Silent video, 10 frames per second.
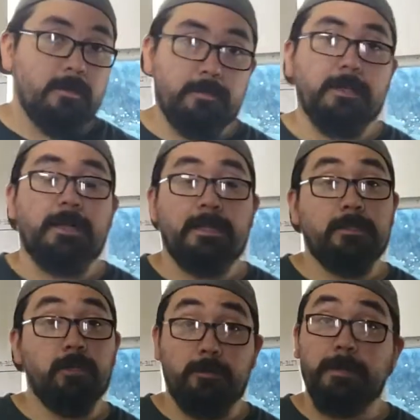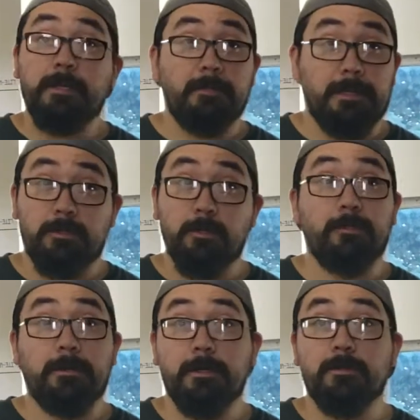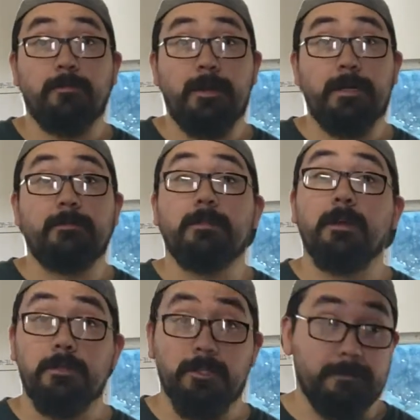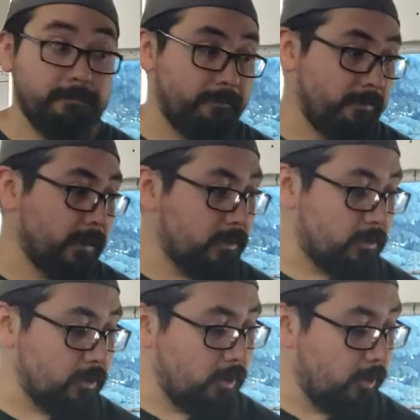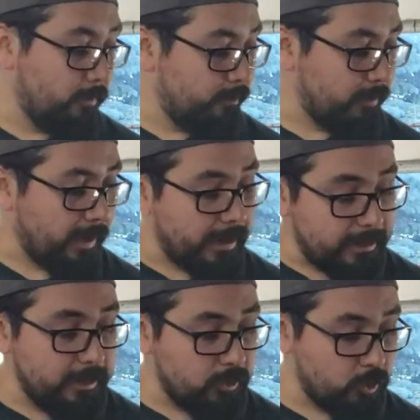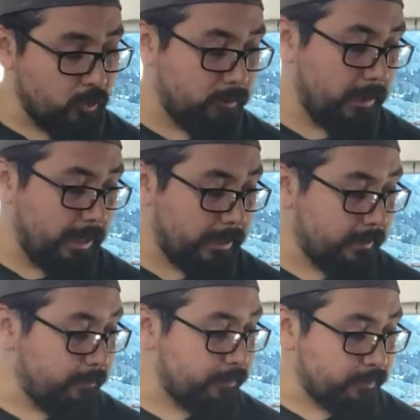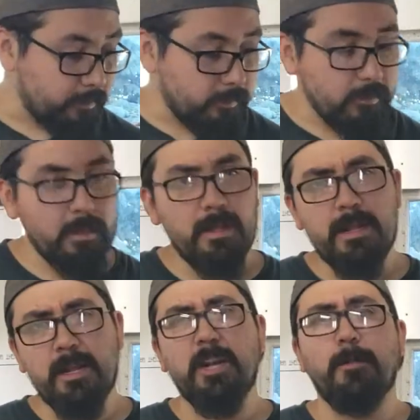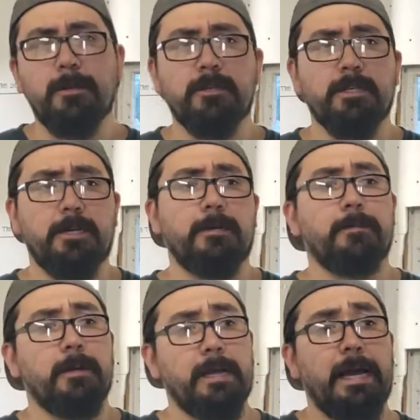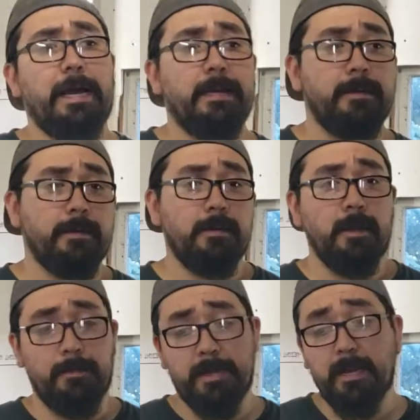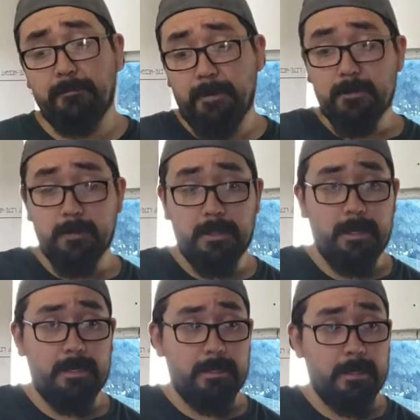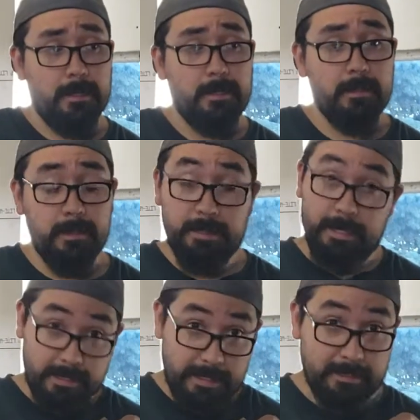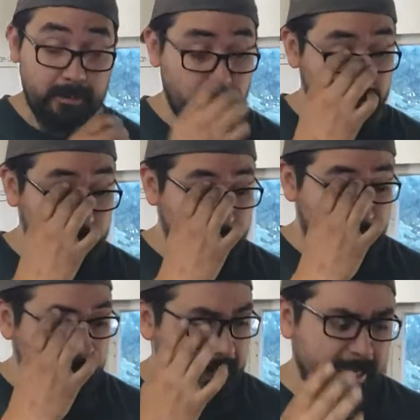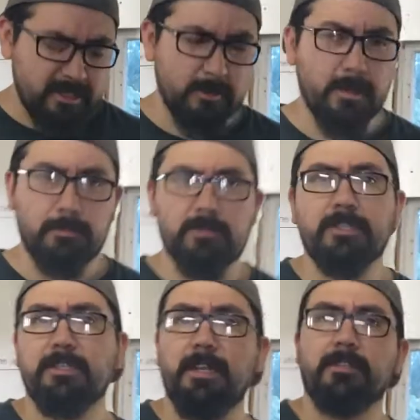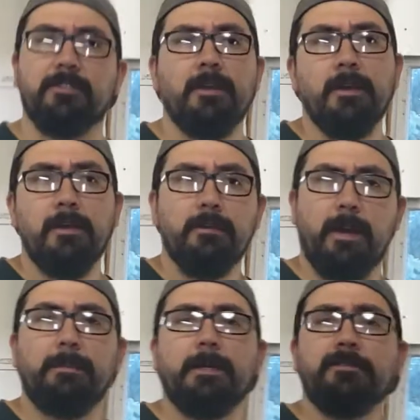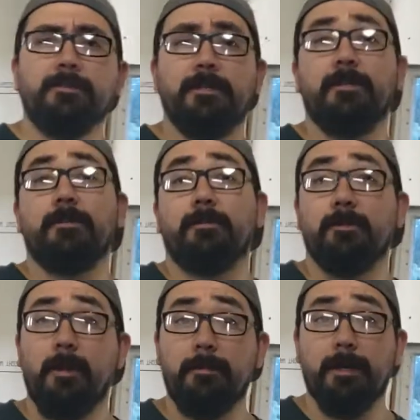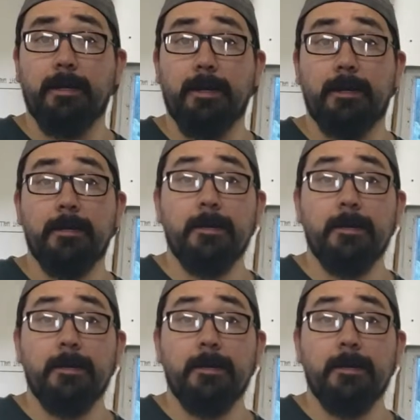And it took me like 2-3 years before I could even touch it. So I got that short block. And a couple years later, a guy I became friends with on, again, Classic Oldsmobile said, hey, I got some number 6 heads you might be interested in. You're a small block guy.